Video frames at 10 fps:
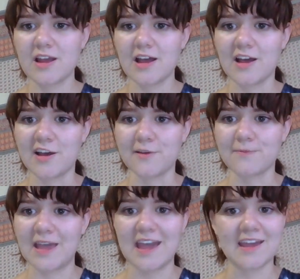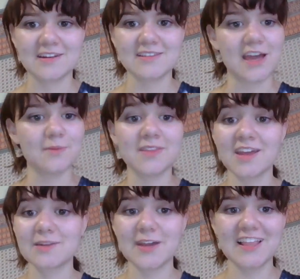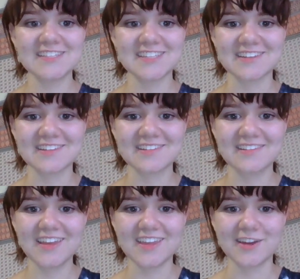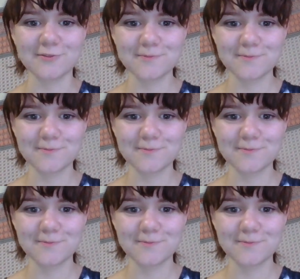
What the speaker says: And that'll be the end of my lesson. Thank you.